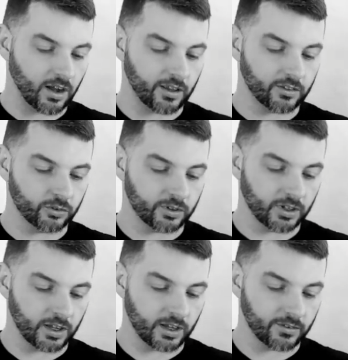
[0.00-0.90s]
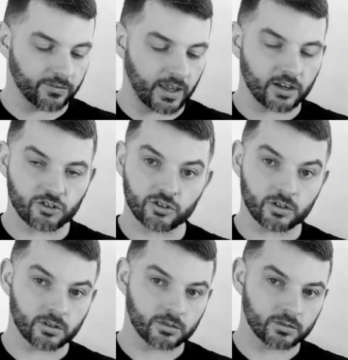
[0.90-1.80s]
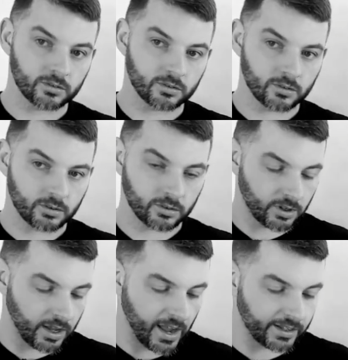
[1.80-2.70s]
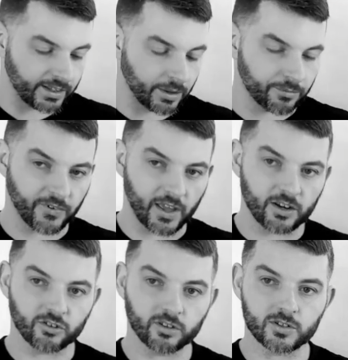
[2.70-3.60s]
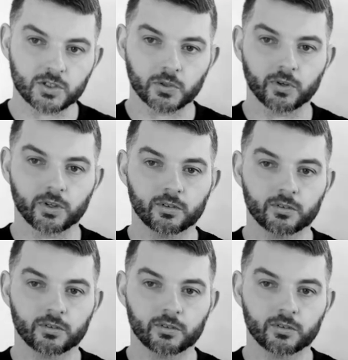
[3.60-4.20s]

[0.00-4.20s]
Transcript: I do the vanish here. I act like I'm vanishing this coin.